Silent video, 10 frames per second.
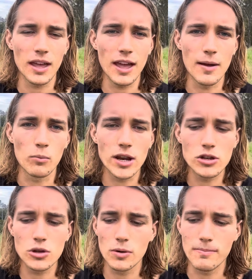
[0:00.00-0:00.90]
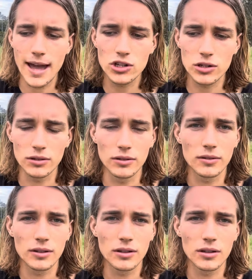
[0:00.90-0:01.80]
And when you imagine
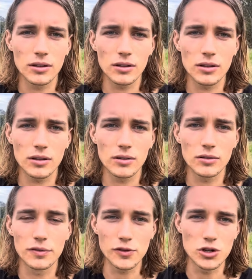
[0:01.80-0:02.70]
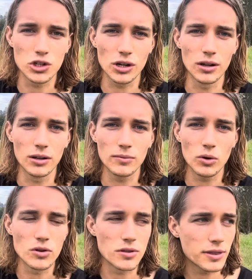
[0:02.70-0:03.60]
the future
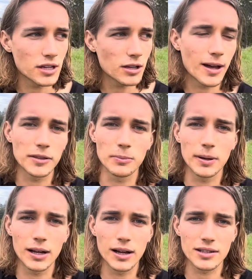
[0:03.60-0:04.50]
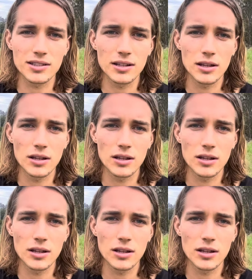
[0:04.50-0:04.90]
or you think about the past,